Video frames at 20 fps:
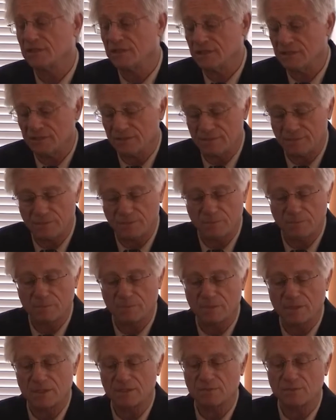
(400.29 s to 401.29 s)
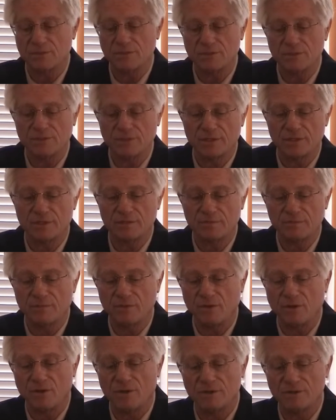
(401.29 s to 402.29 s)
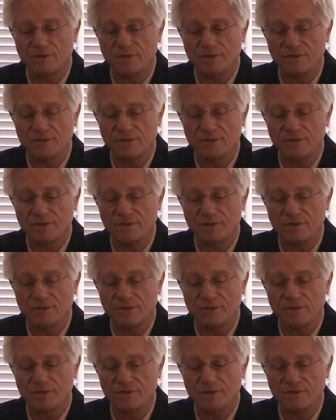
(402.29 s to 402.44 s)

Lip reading: as we look at all of